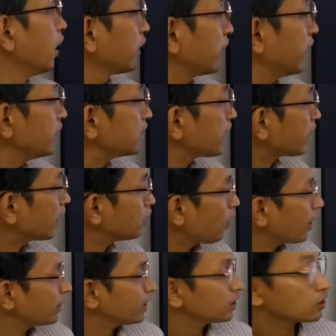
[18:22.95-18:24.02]
Okay, second
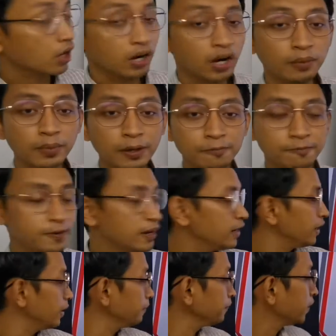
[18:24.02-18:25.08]
one, economic
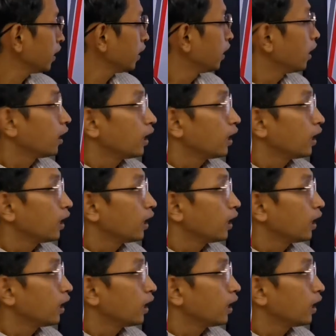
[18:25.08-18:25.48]
freedom.